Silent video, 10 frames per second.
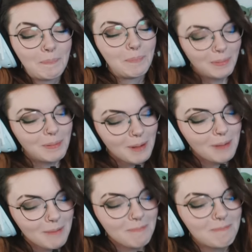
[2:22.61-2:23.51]
Bum bum bum
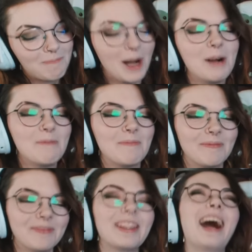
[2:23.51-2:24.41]
bum bum.
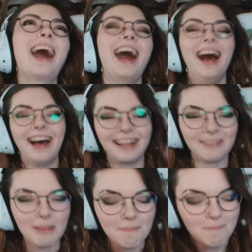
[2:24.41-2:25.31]
Ah!
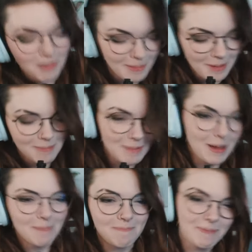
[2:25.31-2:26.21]
Bum bum bum bum
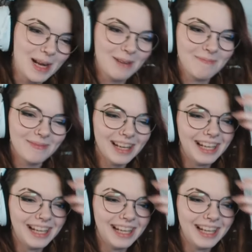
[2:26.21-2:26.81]
bum bum.